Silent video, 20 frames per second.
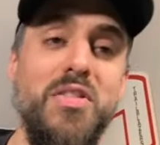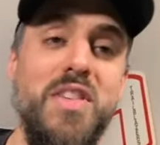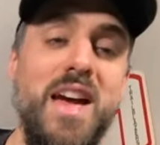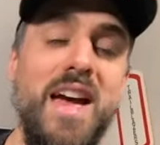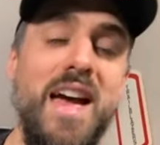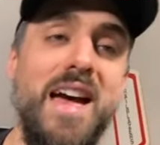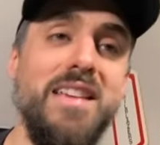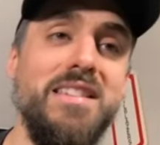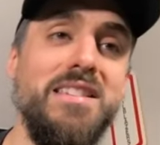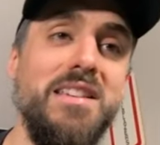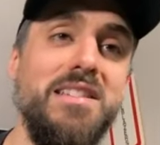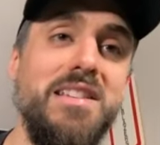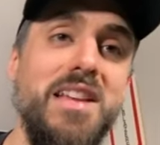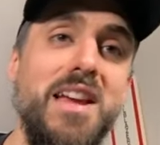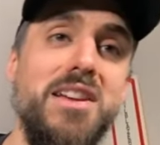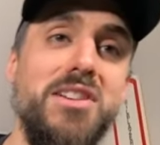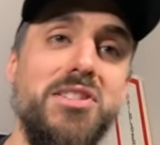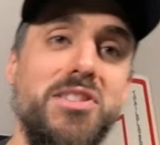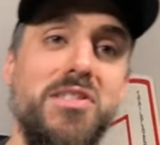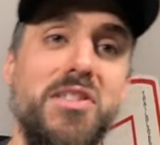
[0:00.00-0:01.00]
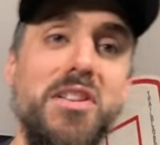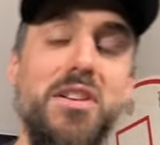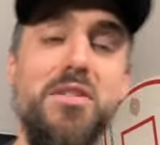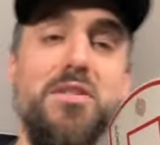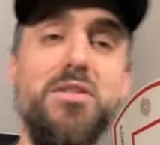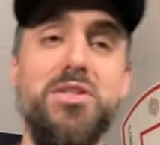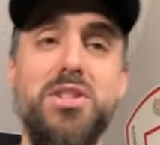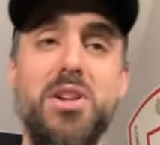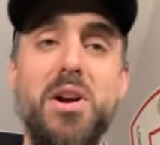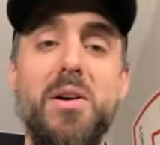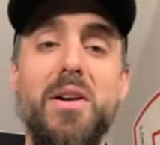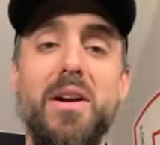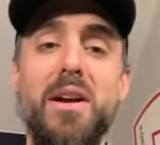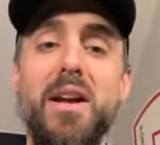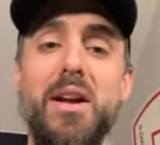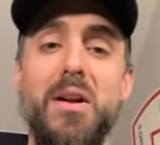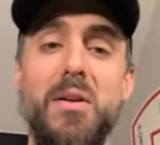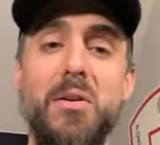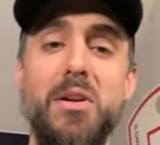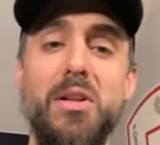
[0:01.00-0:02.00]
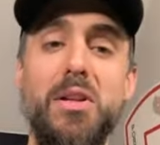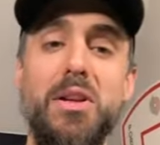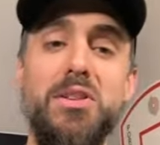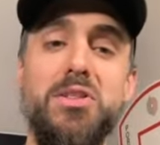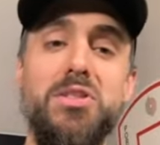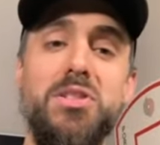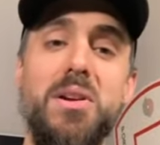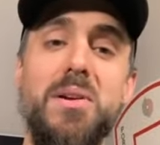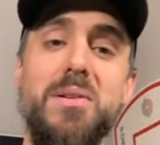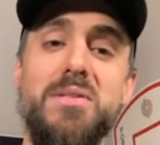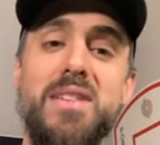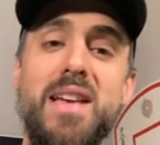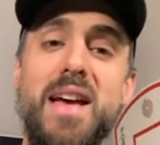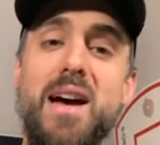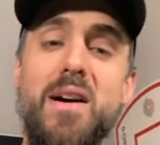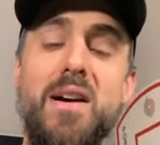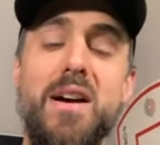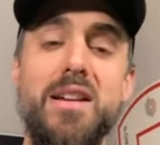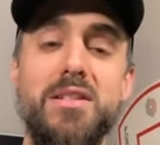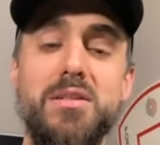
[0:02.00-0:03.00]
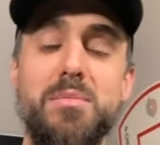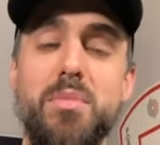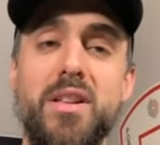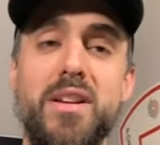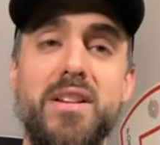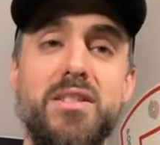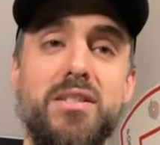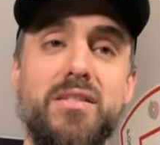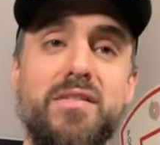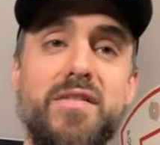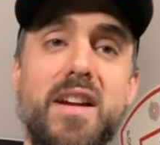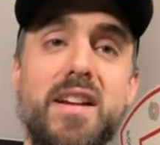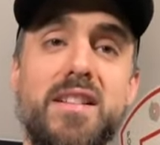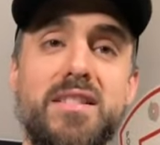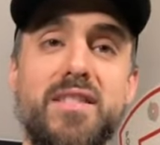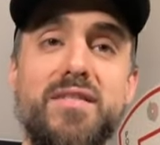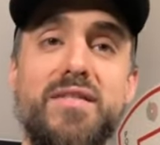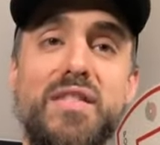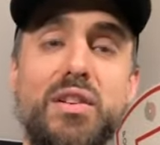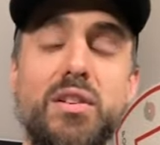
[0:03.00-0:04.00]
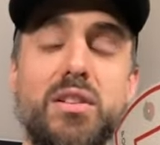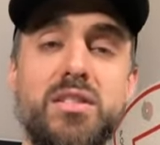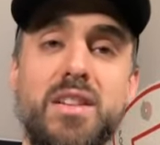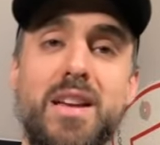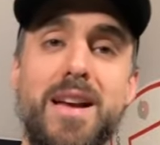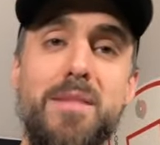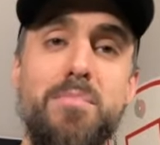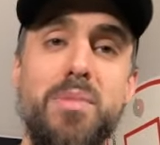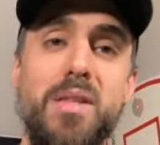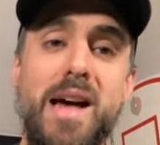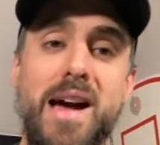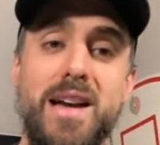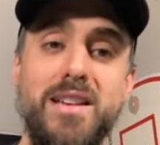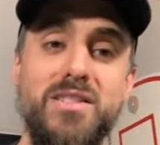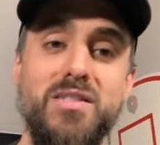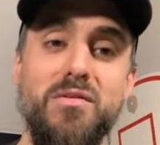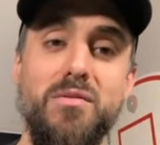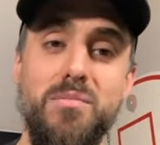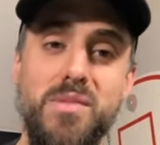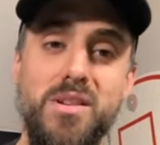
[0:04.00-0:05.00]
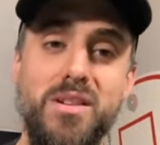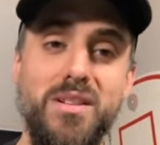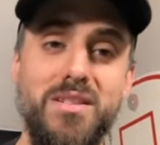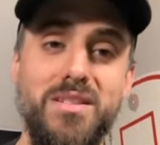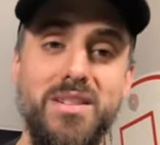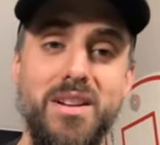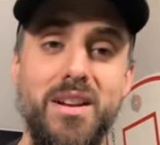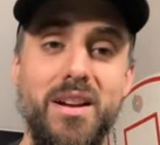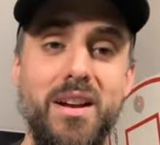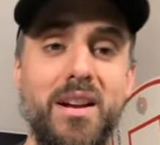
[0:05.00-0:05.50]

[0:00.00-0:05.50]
the hesitation that you're showing. It really shows how, as Blazer fans, it feels like blasphemy to